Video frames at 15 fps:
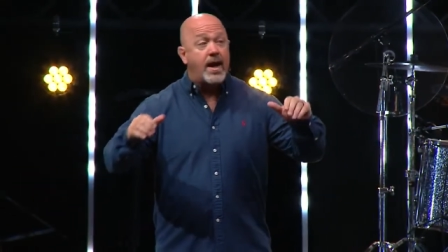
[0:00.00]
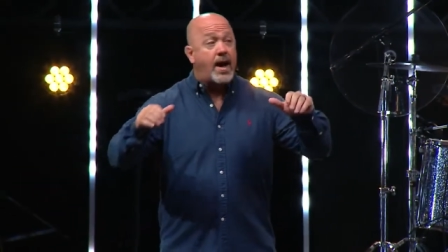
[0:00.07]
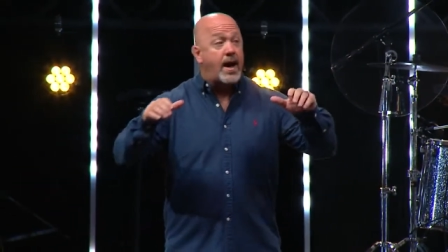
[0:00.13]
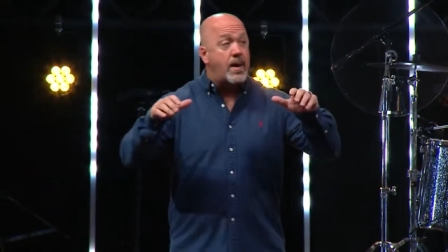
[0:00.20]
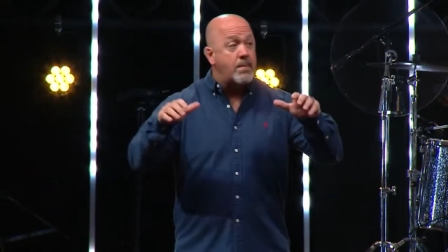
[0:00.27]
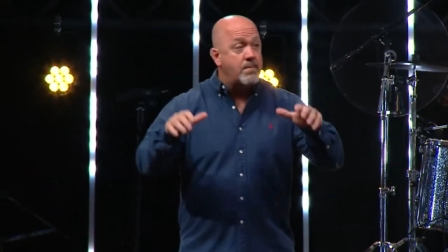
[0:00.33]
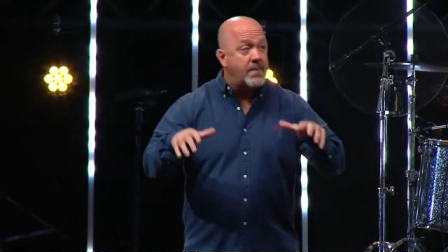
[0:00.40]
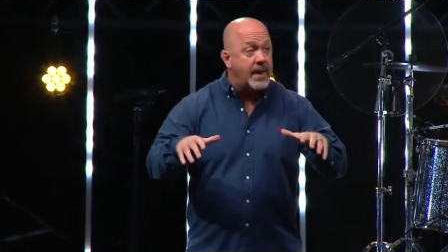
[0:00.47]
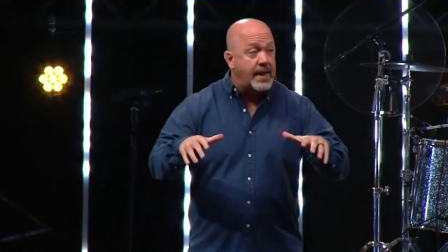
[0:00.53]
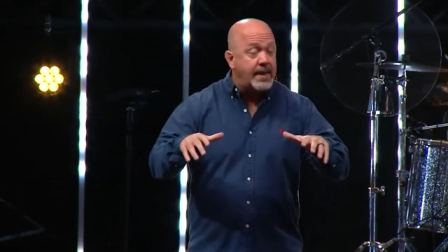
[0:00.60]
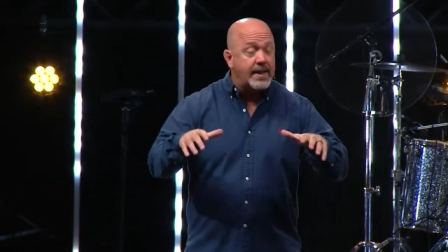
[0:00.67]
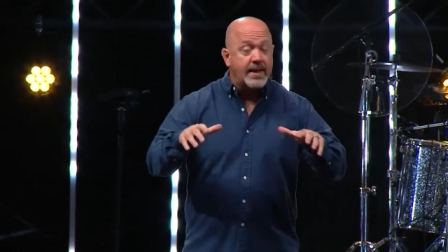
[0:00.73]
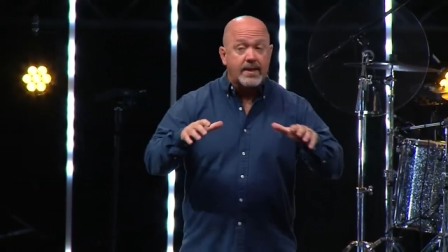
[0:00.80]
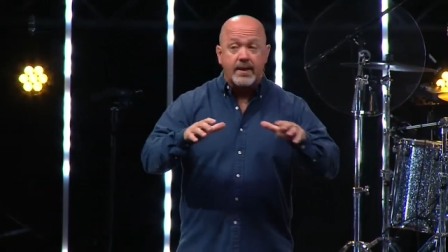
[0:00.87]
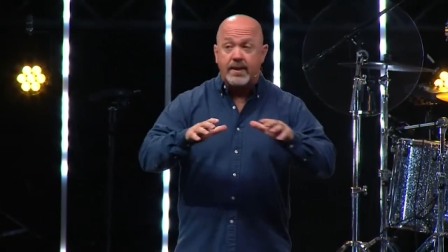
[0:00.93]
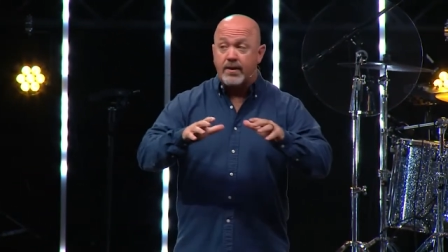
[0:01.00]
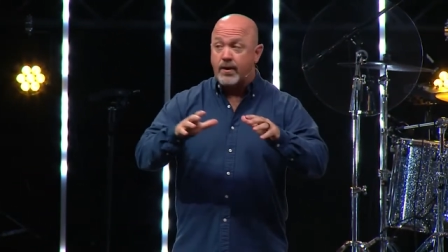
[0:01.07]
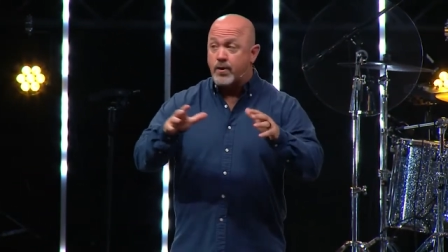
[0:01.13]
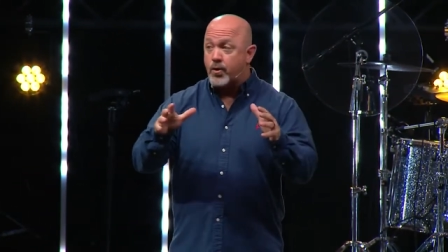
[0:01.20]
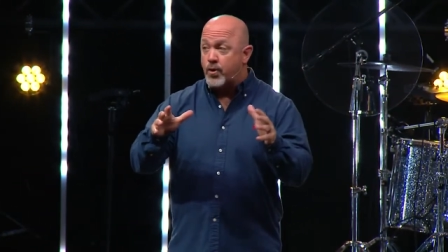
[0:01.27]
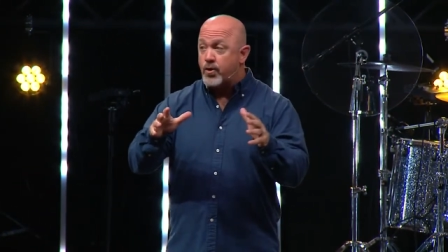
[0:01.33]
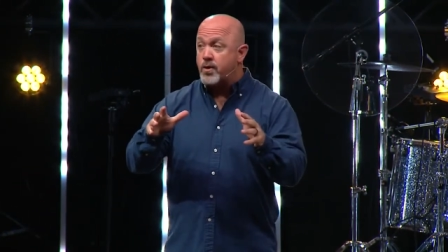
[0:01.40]
immediately the
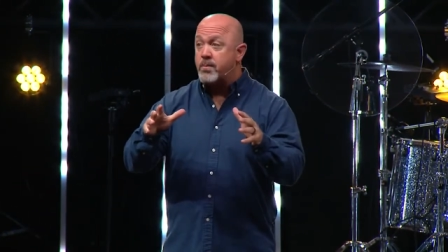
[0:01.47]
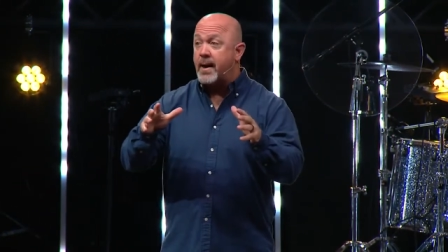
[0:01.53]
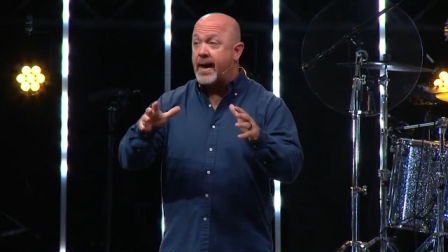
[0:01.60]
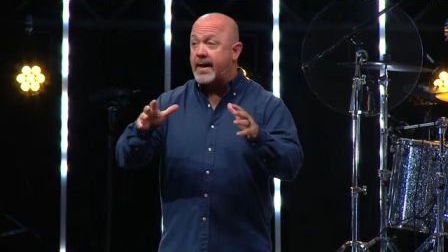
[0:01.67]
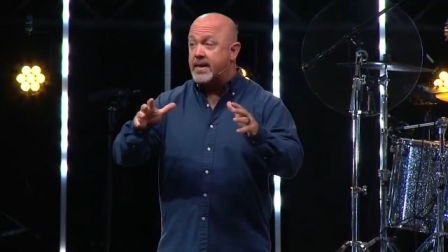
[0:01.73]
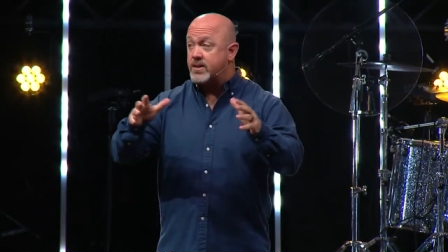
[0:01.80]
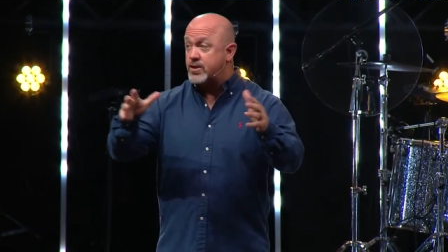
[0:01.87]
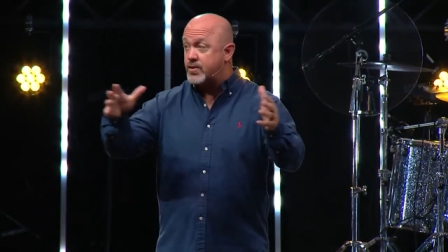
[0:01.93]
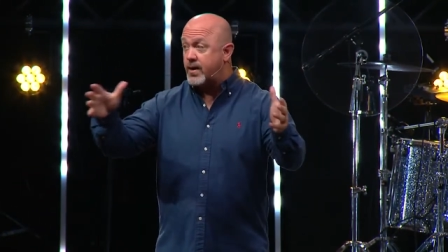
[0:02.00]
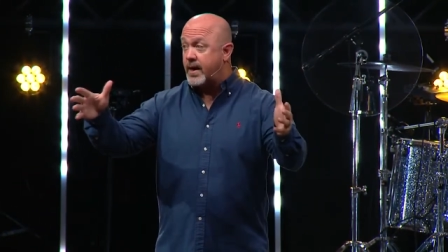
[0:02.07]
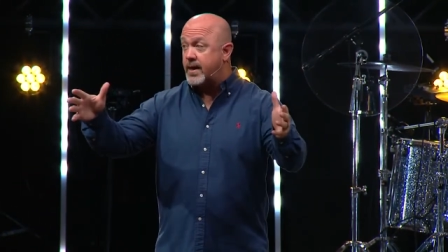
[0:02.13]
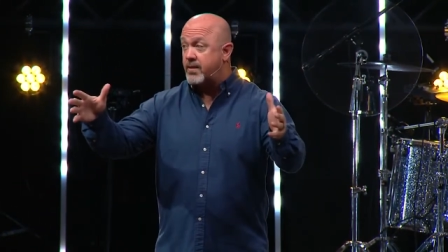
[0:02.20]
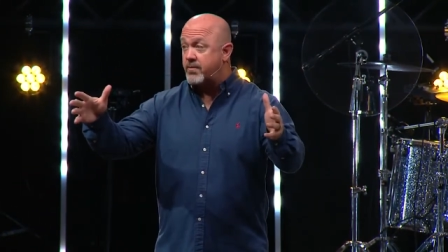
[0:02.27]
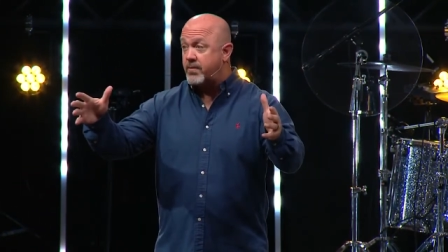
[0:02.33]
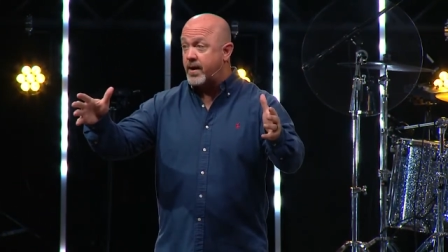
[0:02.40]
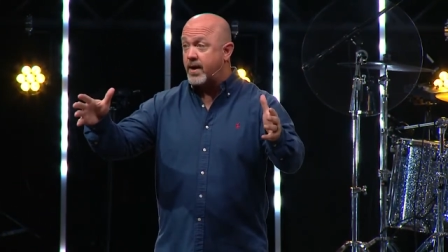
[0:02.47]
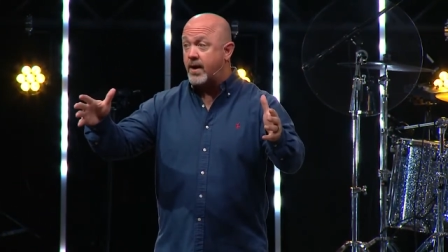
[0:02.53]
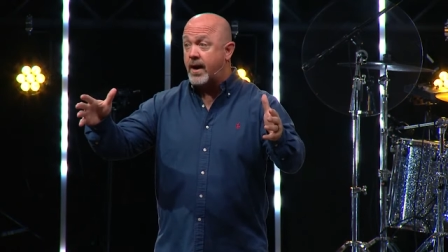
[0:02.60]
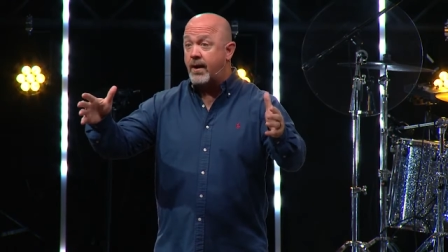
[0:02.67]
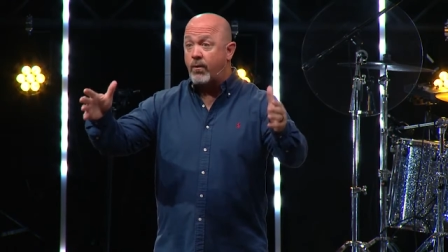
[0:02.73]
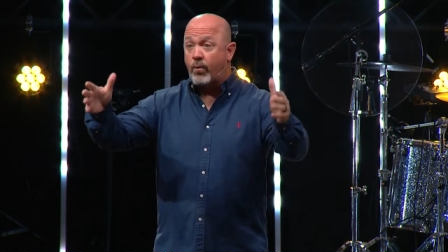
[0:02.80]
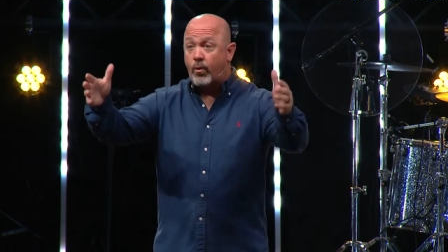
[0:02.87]
quarterback is trying to figure
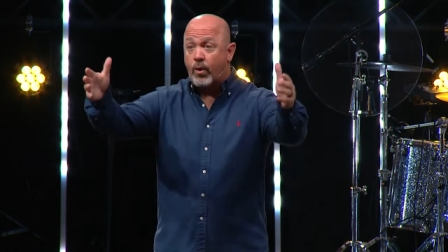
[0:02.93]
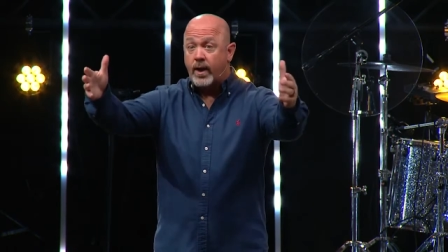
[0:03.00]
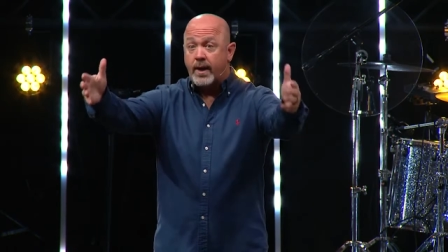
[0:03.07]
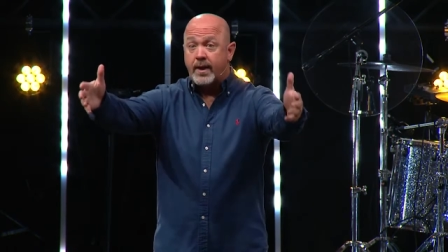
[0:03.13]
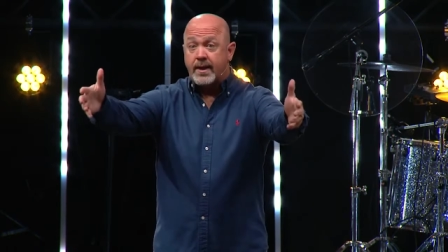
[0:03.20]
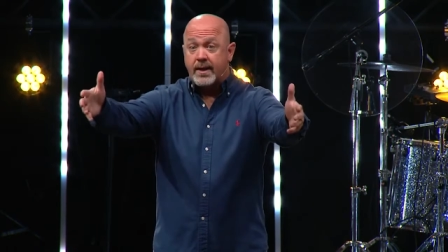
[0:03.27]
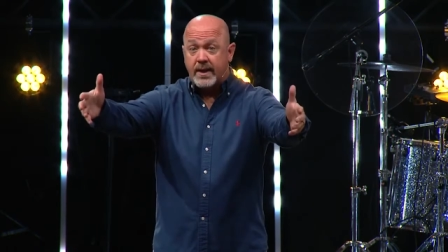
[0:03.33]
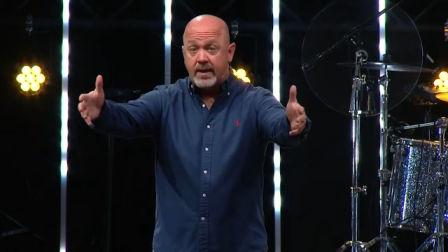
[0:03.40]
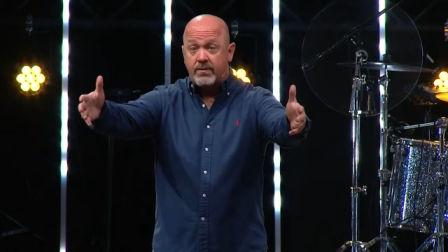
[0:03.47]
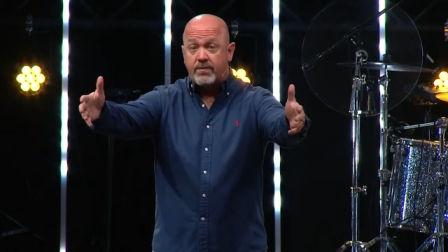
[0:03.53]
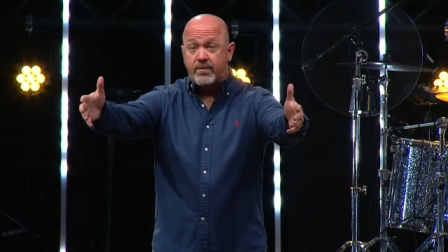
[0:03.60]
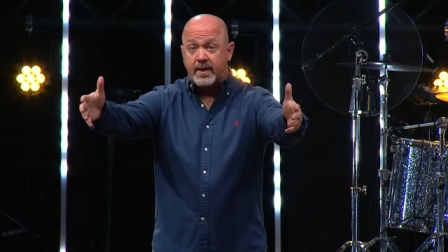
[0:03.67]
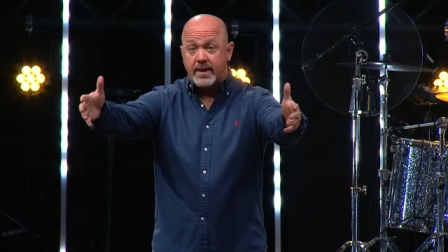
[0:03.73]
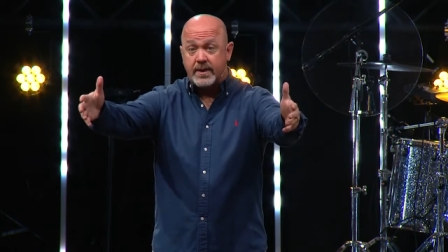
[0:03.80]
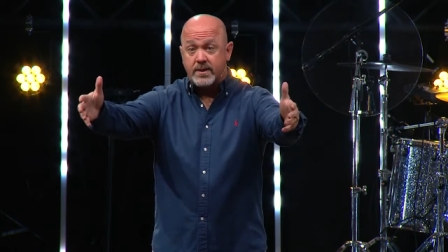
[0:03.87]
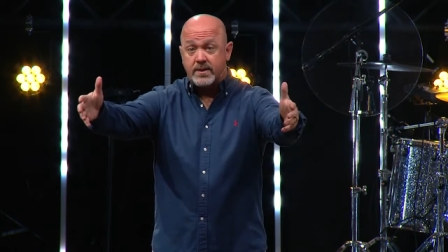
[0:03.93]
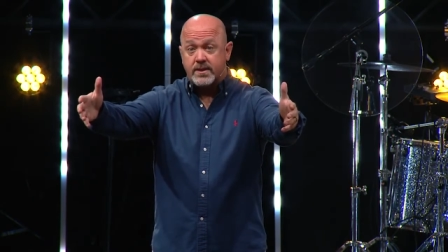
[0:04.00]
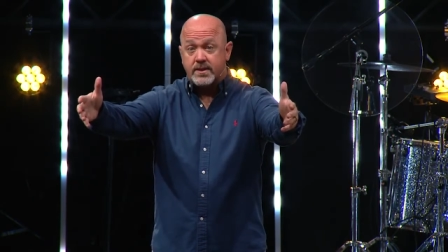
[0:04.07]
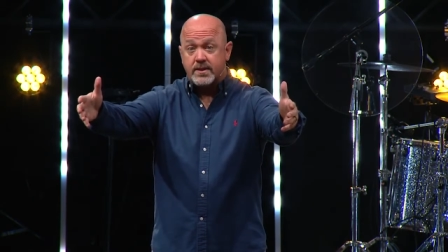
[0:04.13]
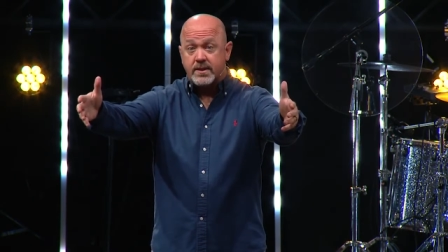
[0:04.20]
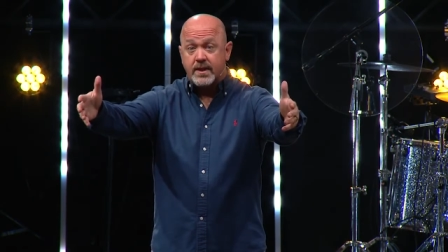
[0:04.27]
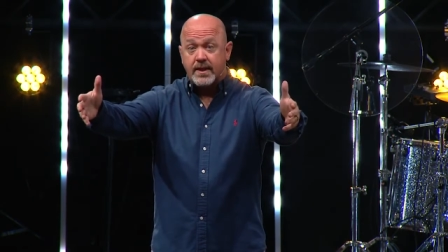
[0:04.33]
out what
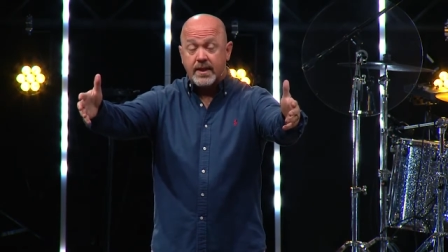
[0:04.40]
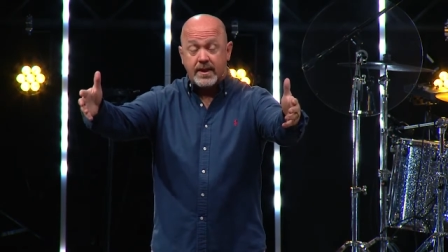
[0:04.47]
defense